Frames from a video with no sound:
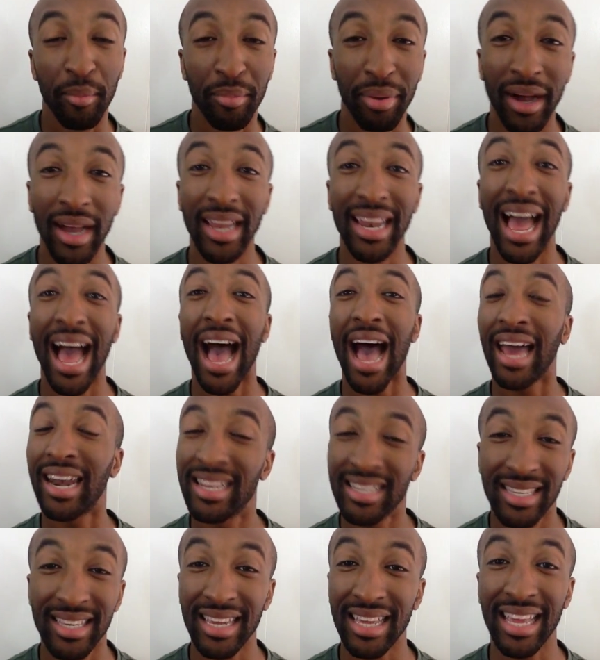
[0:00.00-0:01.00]
But
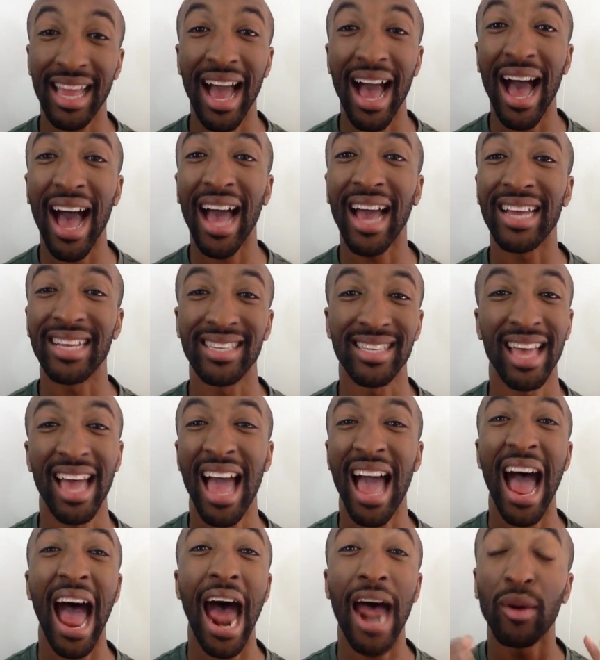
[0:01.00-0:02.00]
honestly, guys,
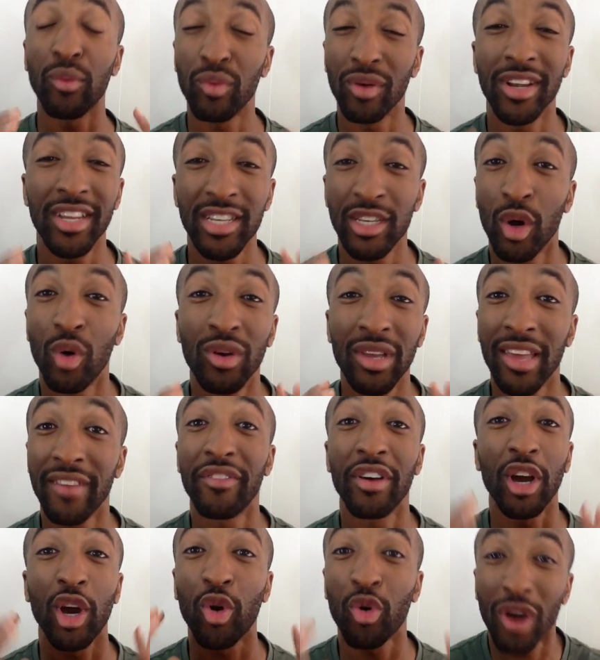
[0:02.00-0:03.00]
I really don't
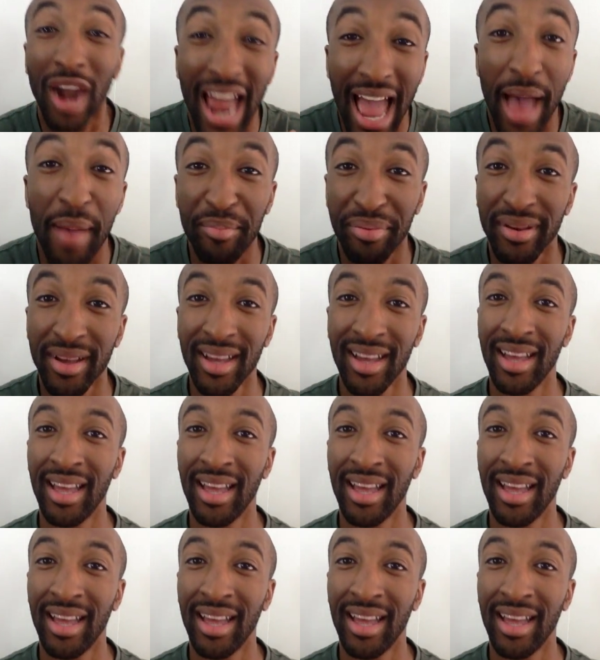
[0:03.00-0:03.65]
give a crap.